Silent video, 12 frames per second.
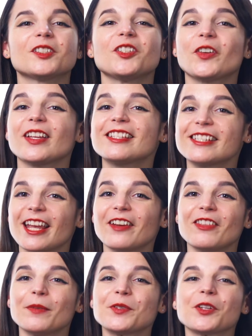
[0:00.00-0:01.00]
you can save
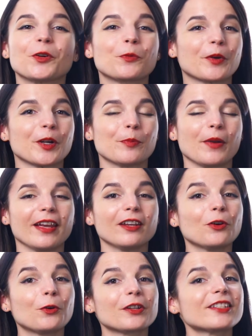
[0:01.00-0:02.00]
them to your word
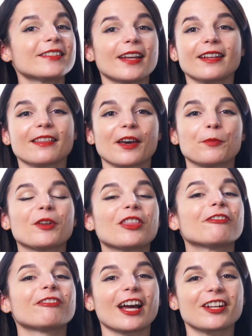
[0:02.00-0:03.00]
bank or study them with the
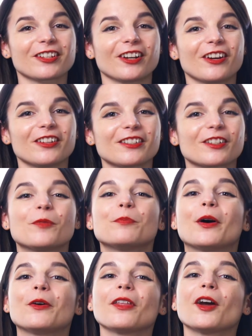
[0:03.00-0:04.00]
flashcards.
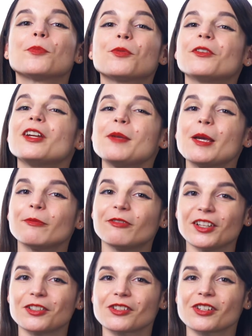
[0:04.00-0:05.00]
Both are premium
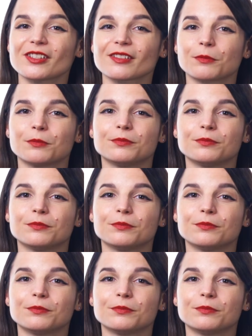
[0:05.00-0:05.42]
features.